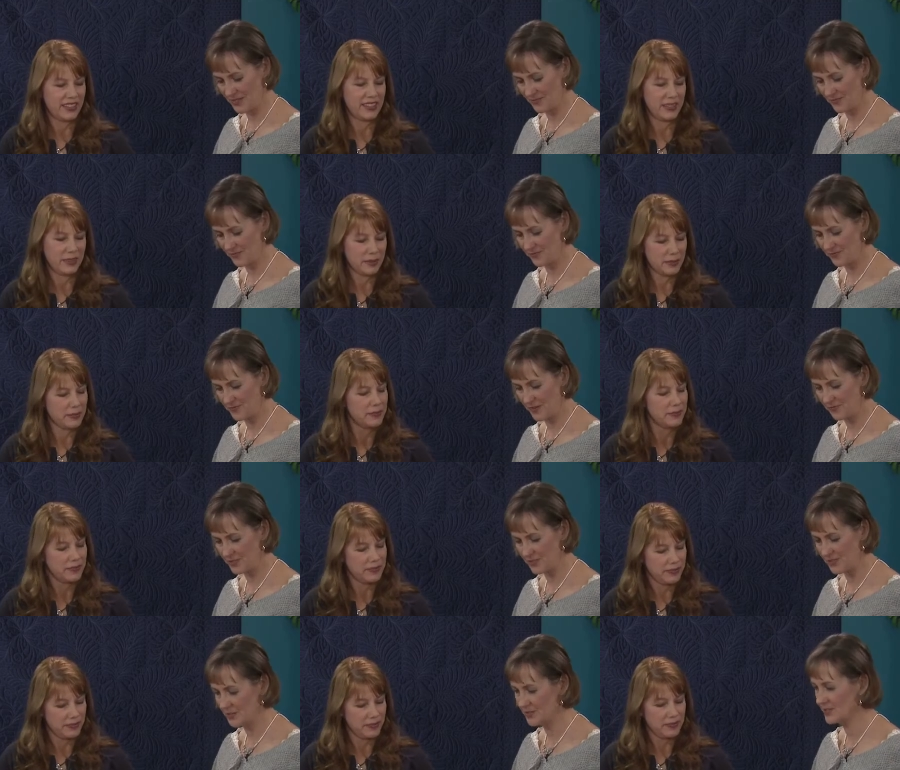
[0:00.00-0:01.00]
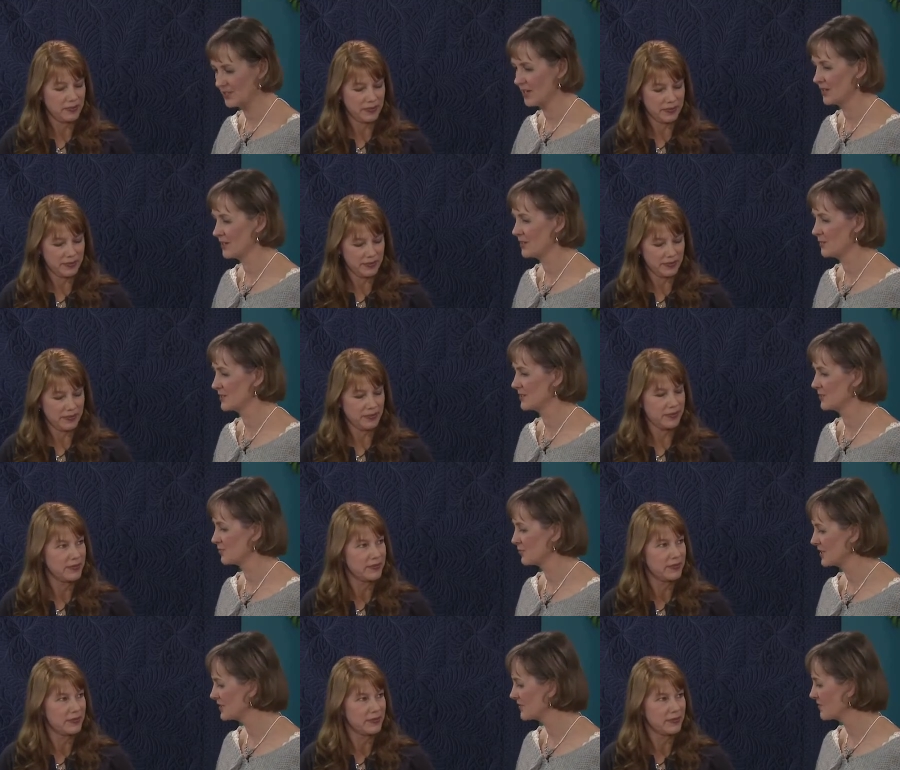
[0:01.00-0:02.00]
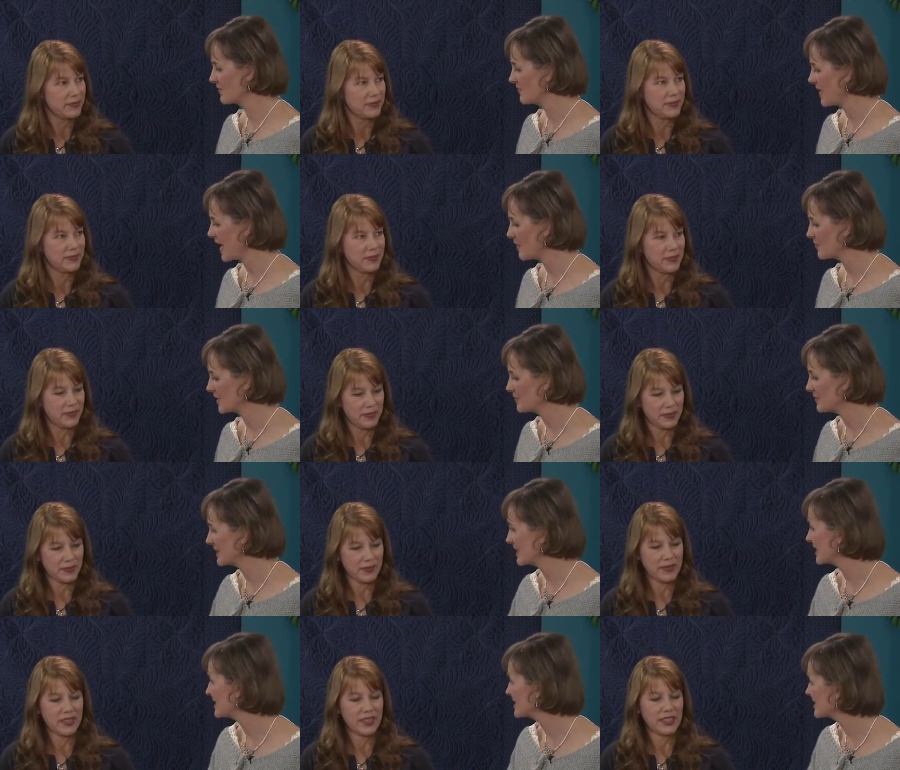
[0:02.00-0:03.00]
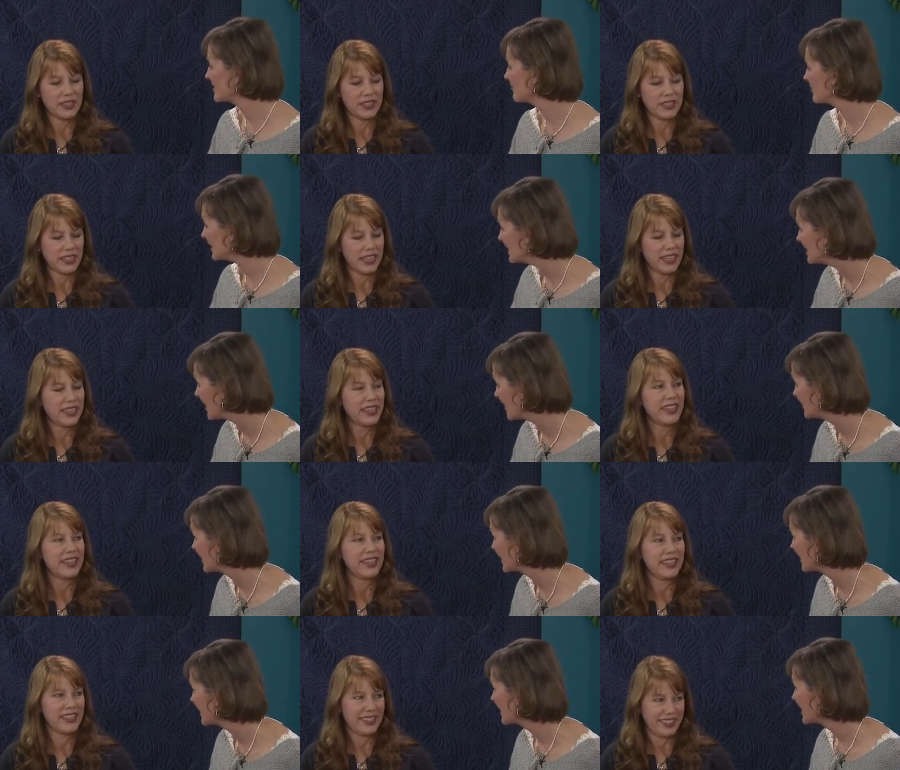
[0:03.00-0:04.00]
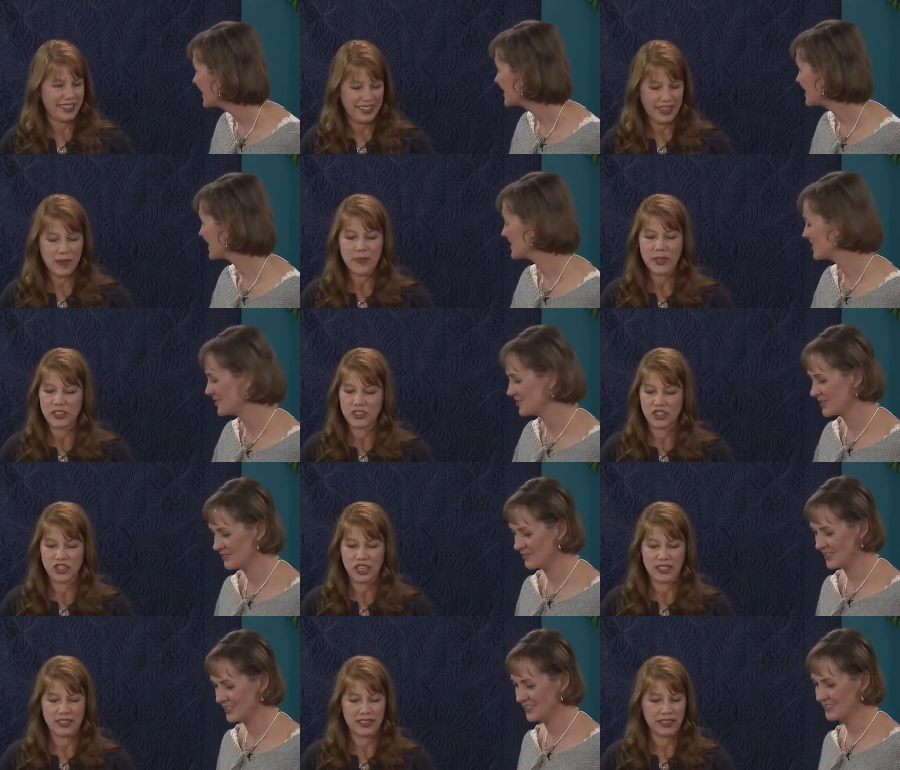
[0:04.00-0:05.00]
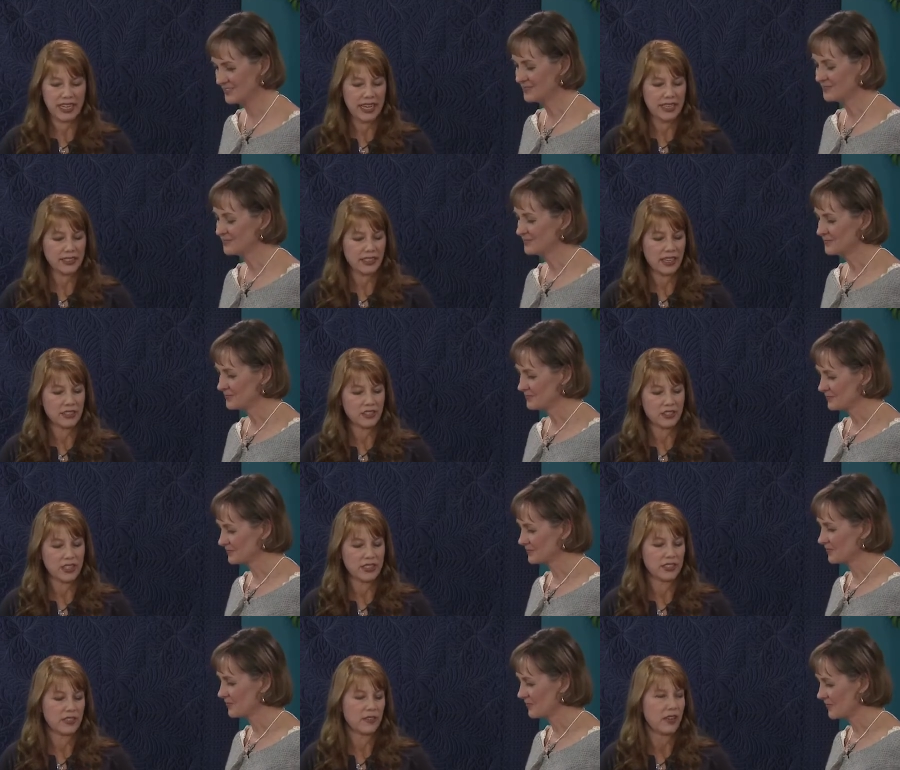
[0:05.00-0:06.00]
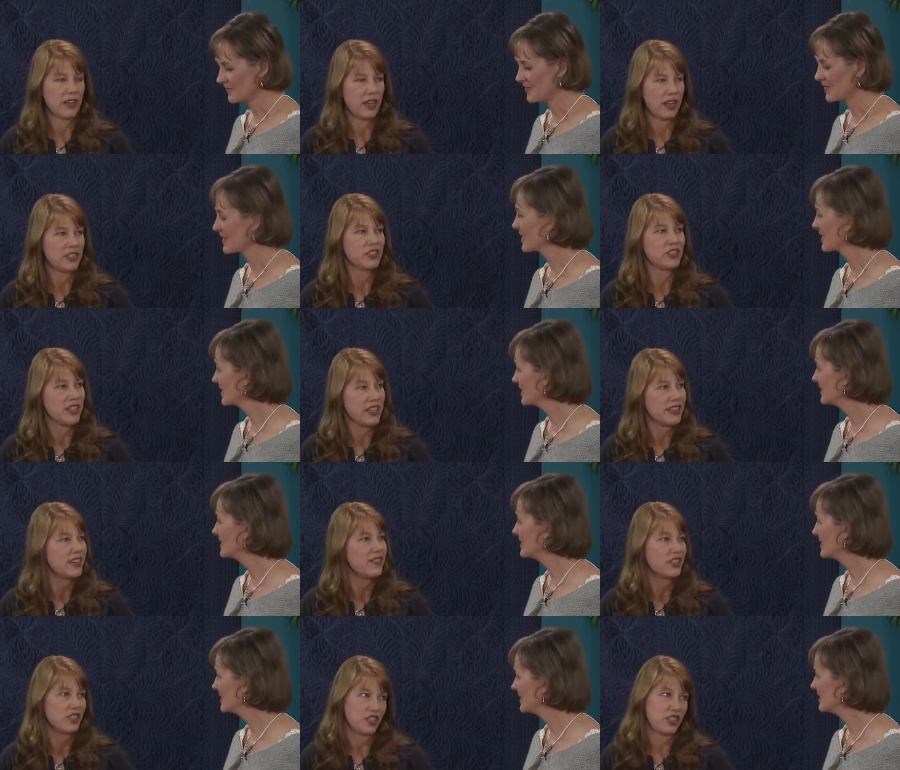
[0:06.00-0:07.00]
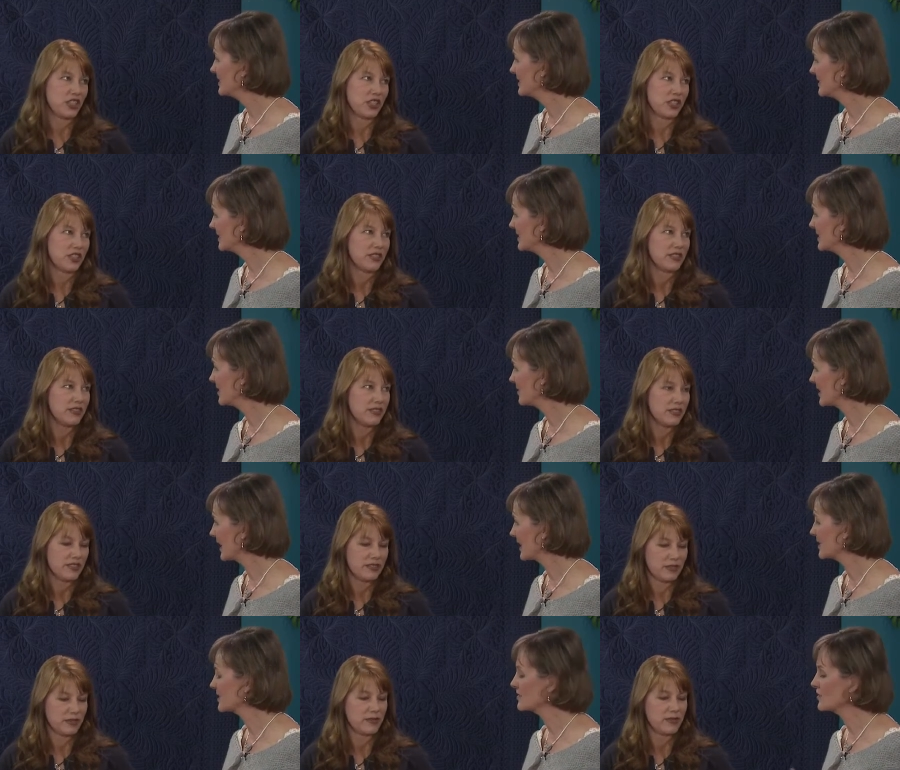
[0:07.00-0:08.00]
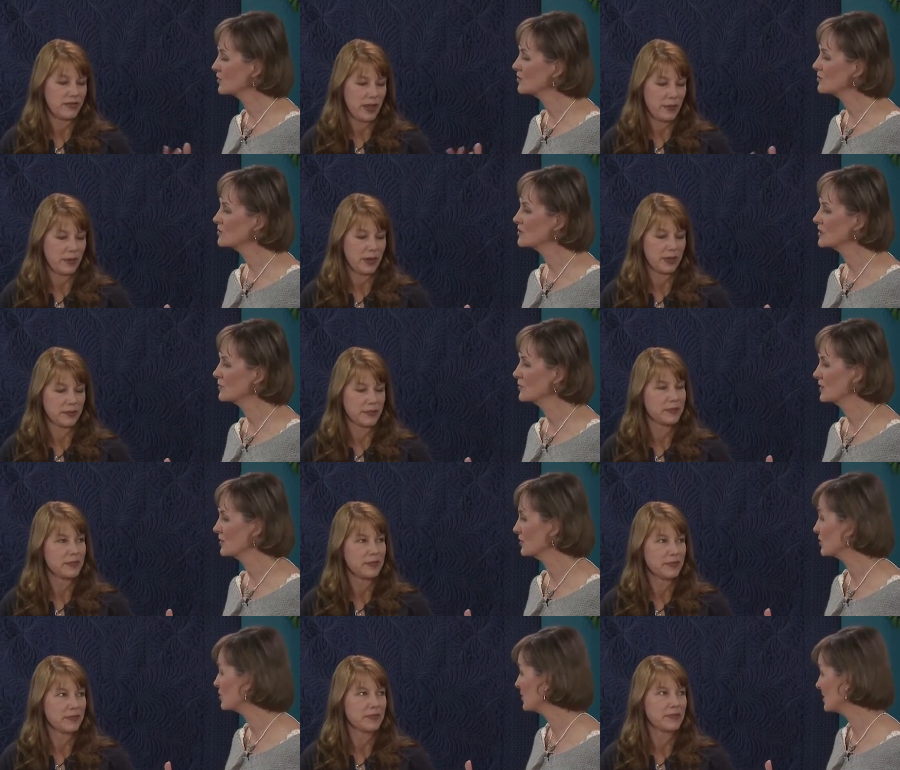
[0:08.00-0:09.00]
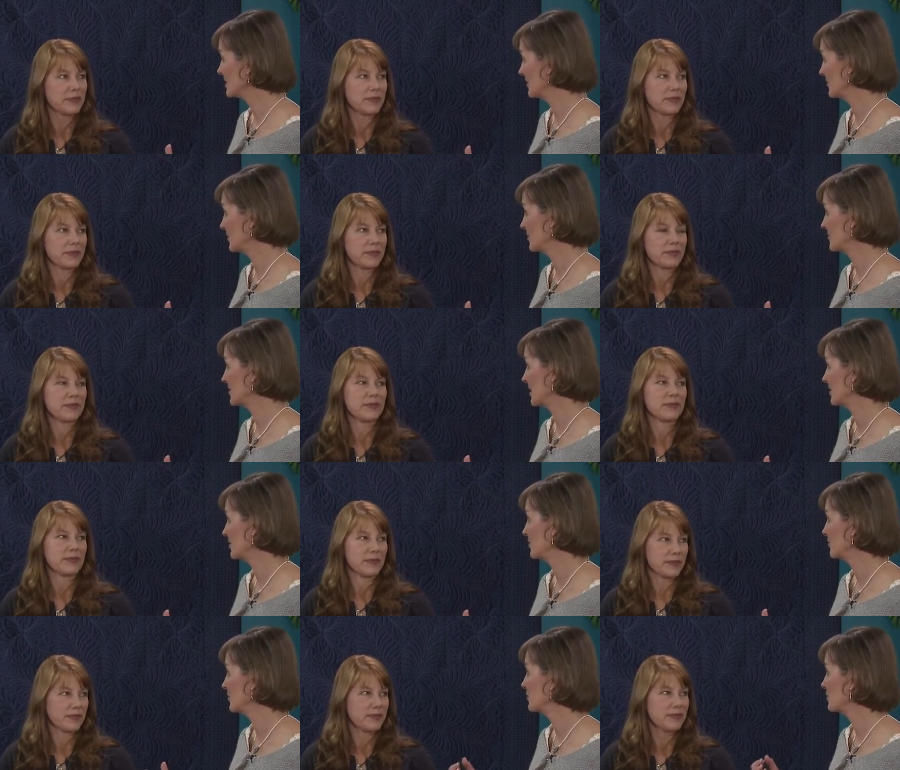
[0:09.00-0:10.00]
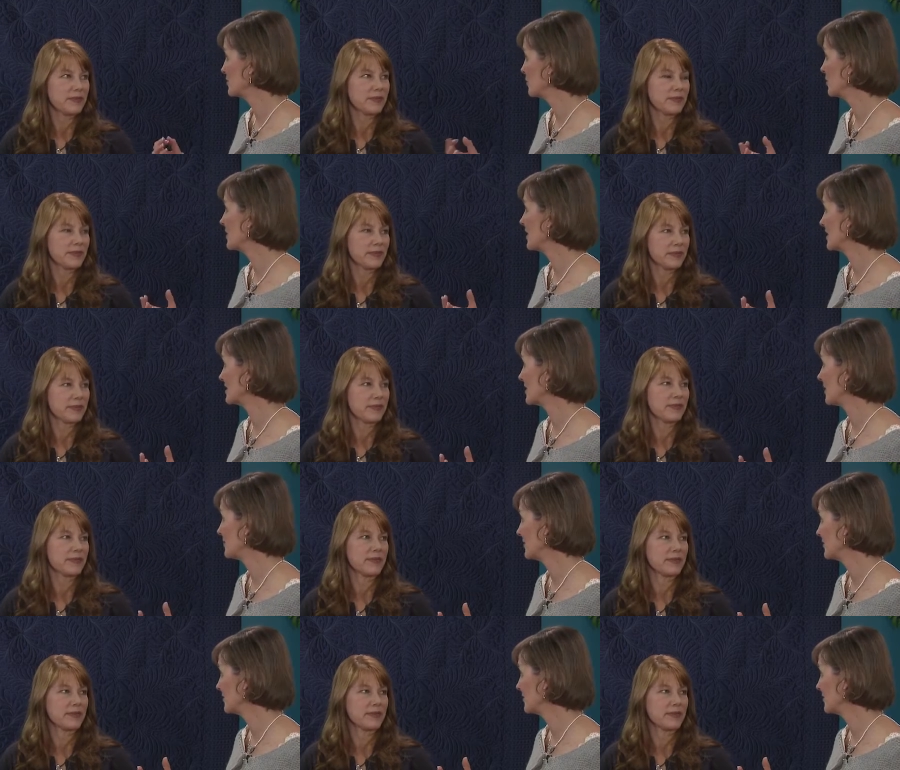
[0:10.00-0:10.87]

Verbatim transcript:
Speaker 1: yep. at first I thought it was the print of the fabric, but then it's the feel of it. Yep, That's so it's different. just
Speaker 2: lace underneath of underneath of a
Speaker 1: sheer. Okay, so fabric. usually with your quilts, even you said you've used wool on top of